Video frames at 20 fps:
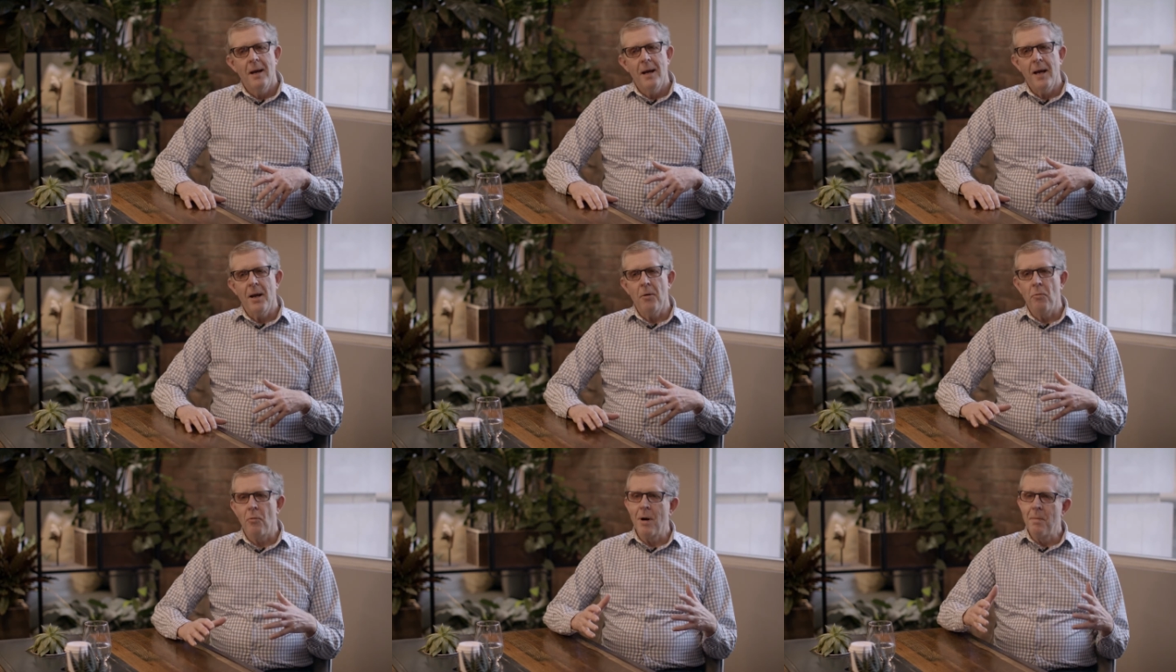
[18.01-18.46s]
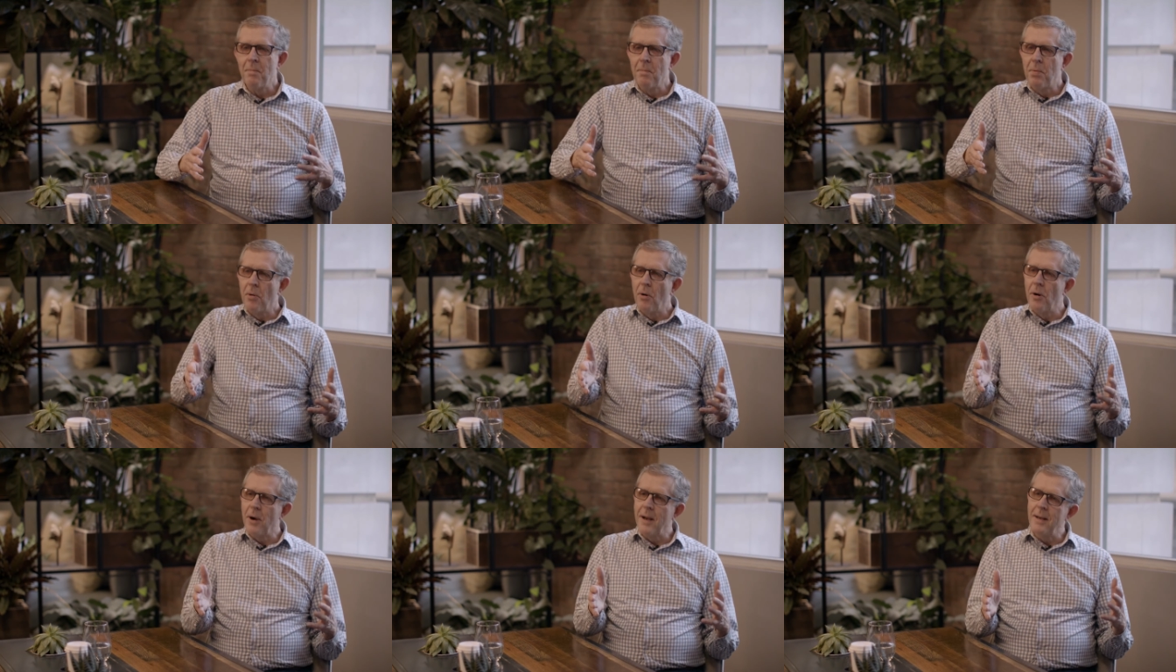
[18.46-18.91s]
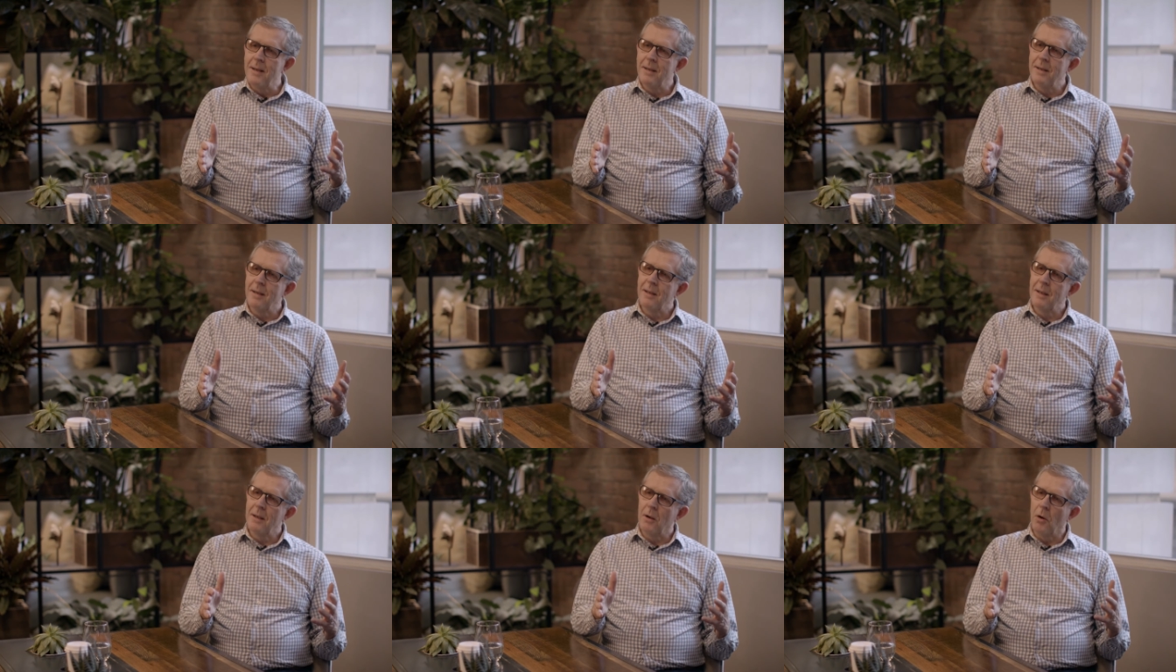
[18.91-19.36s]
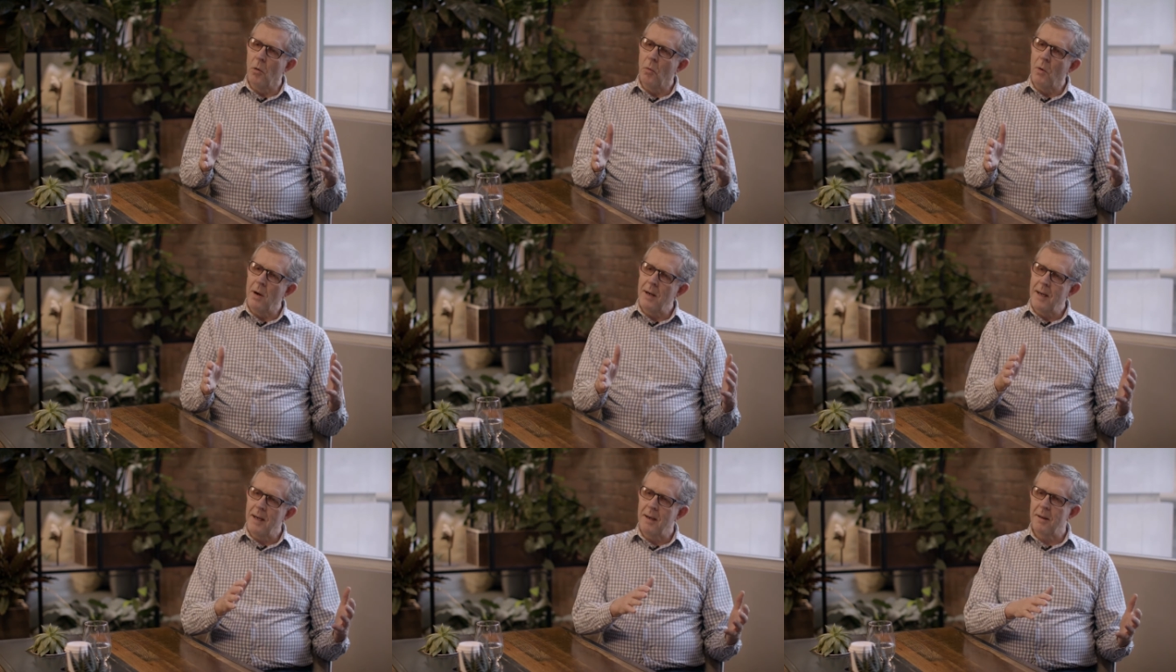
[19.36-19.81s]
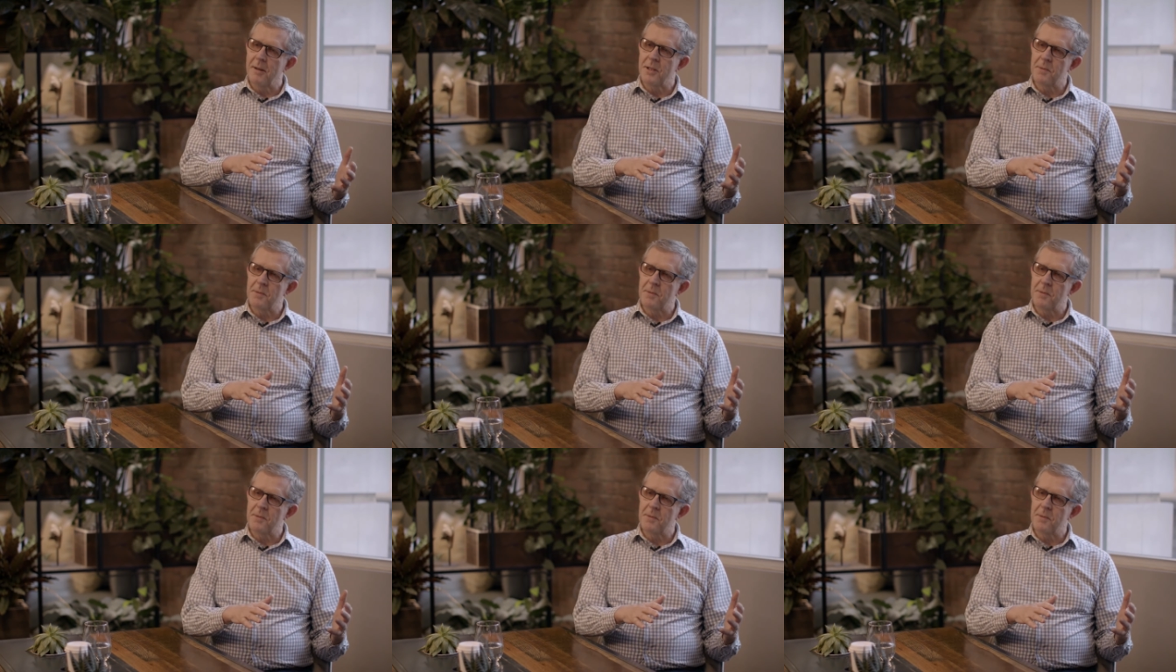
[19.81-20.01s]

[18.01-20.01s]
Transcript: At one point, on one end of the